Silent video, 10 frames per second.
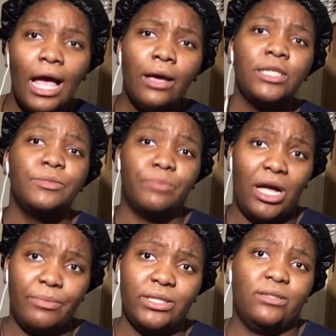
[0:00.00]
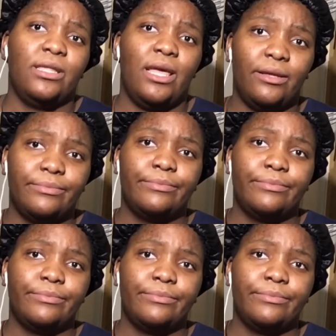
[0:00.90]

I was bopping to that.